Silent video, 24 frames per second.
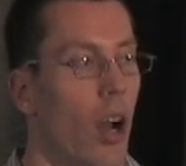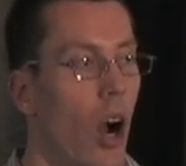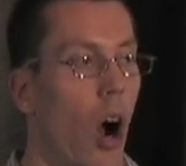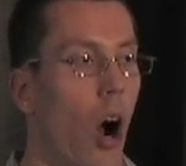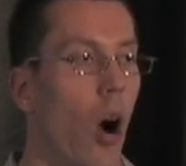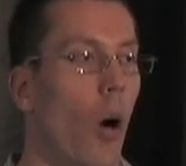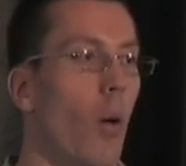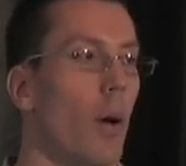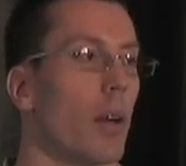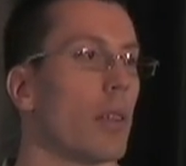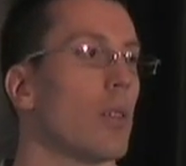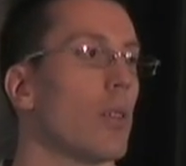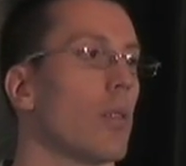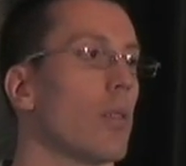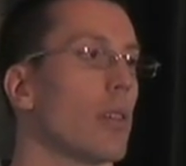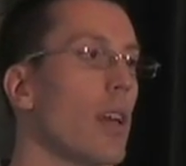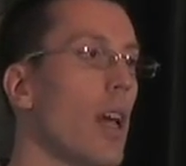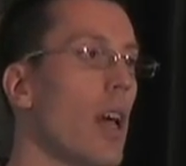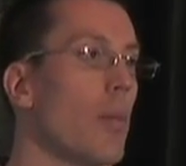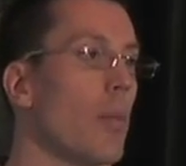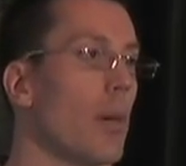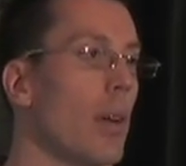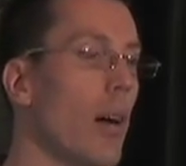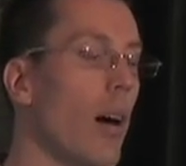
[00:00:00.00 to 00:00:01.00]
Always use
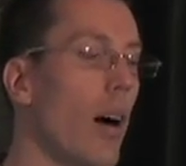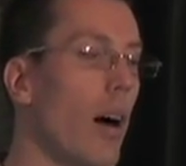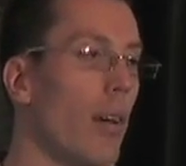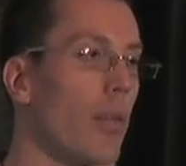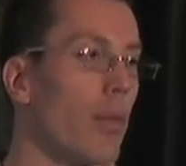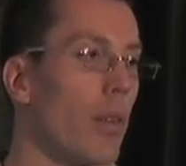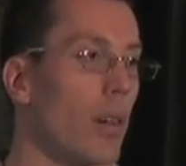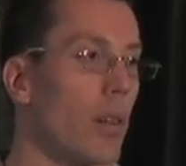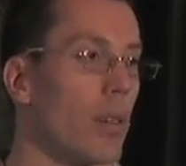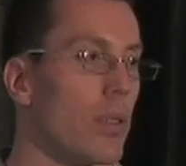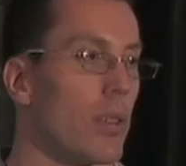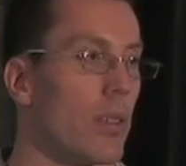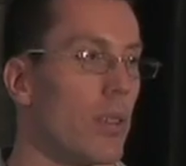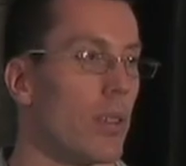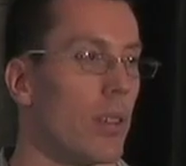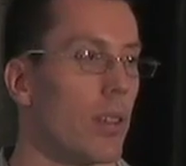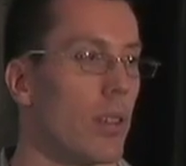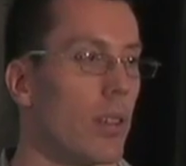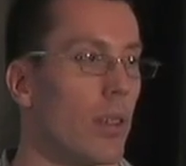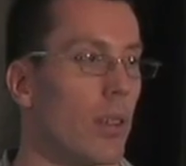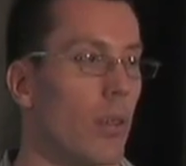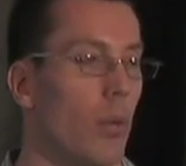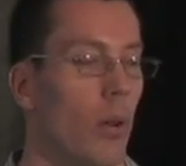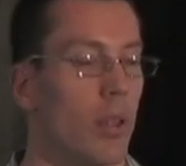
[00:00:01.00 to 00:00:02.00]
A/B offers.
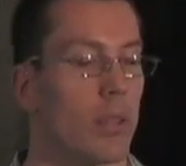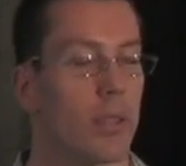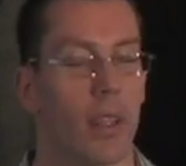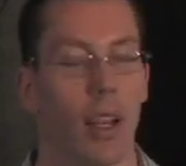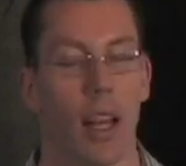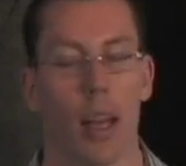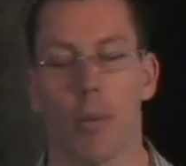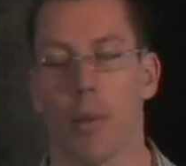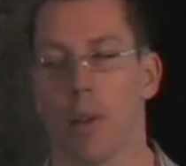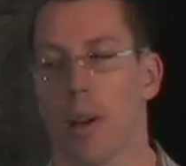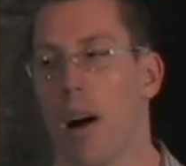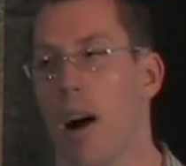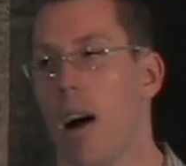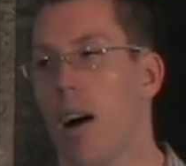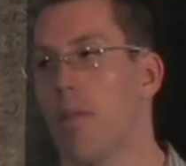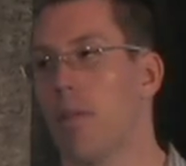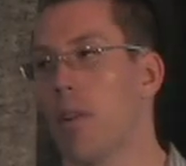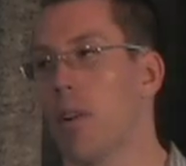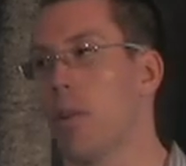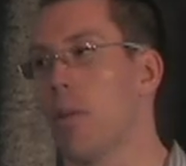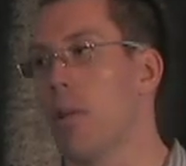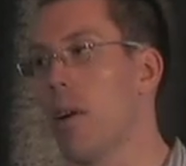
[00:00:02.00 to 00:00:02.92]
What's an A/B offer?